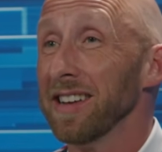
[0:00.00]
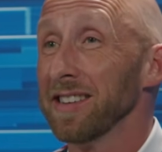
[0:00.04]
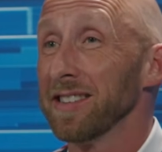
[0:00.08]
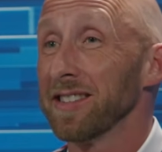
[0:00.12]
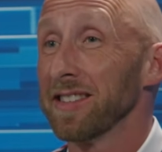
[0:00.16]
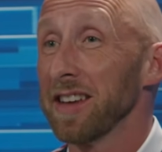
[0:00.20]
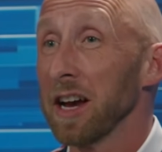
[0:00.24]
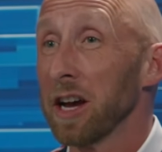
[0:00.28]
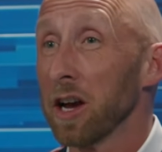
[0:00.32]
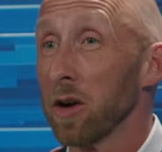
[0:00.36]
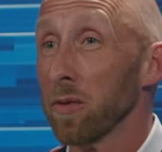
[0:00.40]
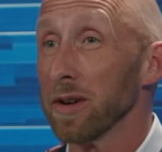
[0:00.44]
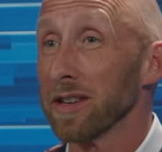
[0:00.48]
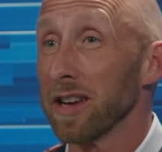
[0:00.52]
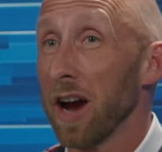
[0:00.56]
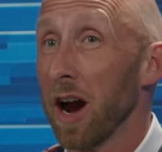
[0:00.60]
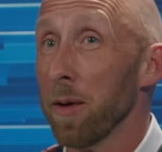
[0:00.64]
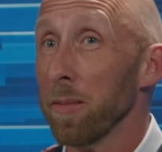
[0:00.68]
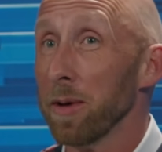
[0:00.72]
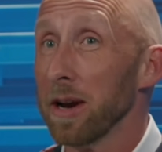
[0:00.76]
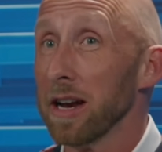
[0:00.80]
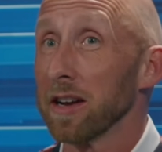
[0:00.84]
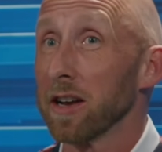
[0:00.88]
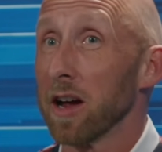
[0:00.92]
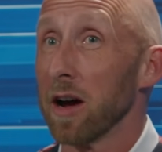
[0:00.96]
Second,
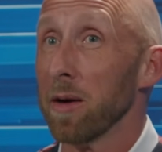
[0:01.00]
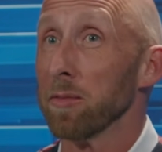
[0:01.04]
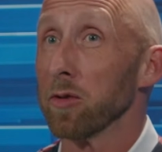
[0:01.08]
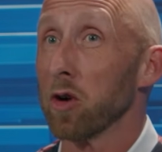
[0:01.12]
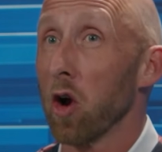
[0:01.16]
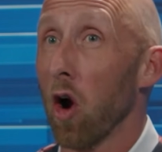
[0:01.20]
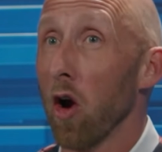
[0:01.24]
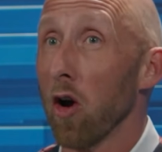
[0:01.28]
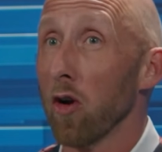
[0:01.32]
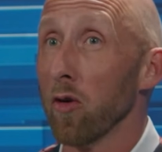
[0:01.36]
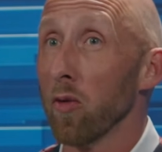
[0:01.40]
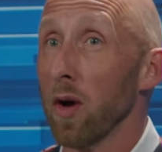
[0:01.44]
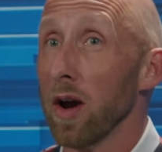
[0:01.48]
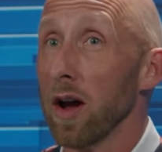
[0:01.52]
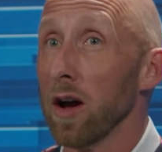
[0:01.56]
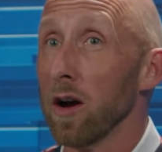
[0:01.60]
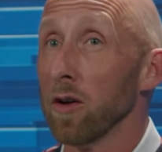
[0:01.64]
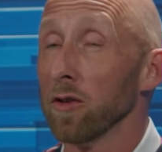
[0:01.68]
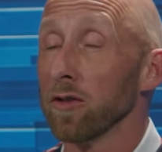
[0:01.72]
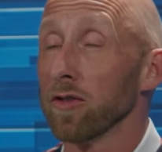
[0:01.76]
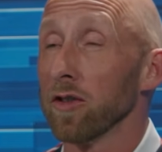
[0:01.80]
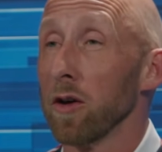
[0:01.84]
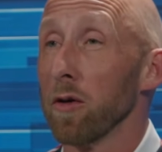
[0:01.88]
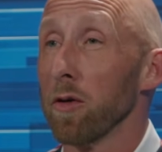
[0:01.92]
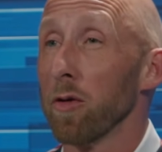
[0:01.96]
retirement income guardrails.